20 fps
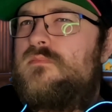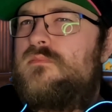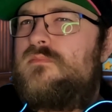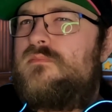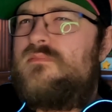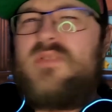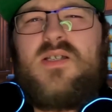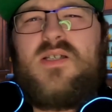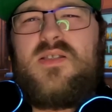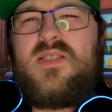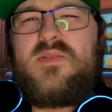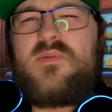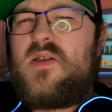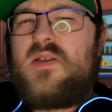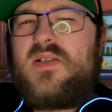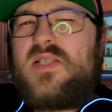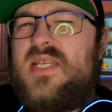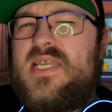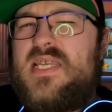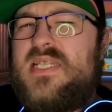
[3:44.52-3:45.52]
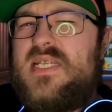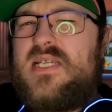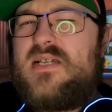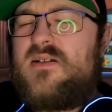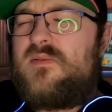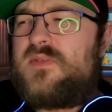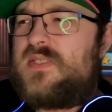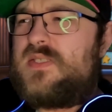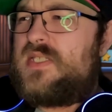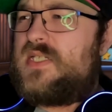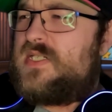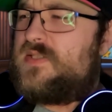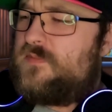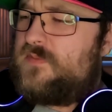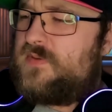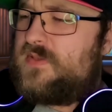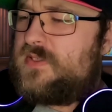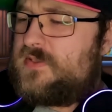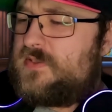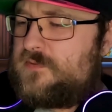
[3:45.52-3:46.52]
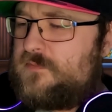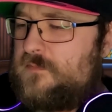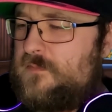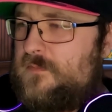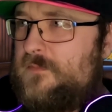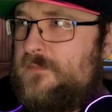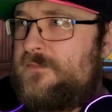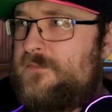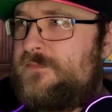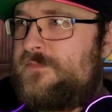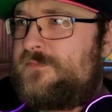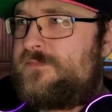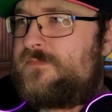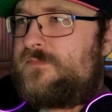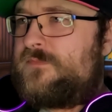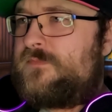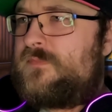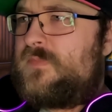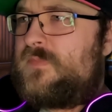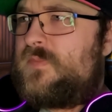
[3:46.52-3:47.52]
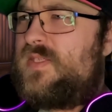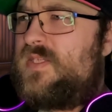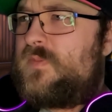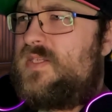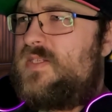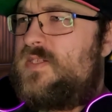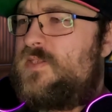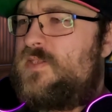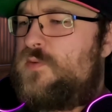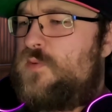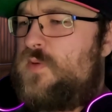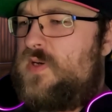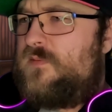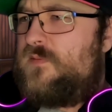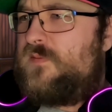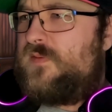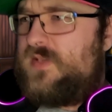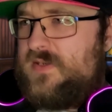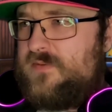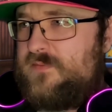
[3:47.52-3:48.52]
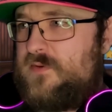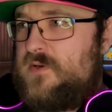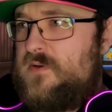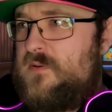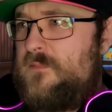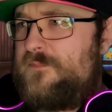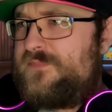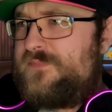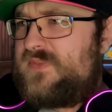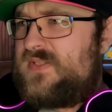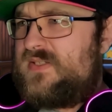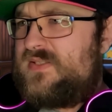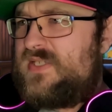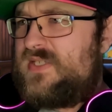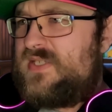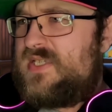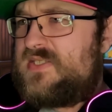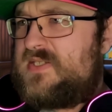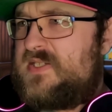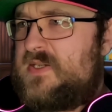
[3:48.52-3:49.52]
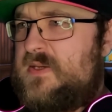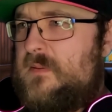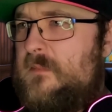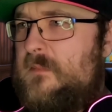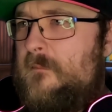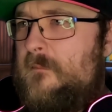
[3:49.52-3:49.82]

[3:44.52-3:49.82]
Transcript: No, there's hardly any aftertaste with this. Get the initial hit of flavour, and that's it.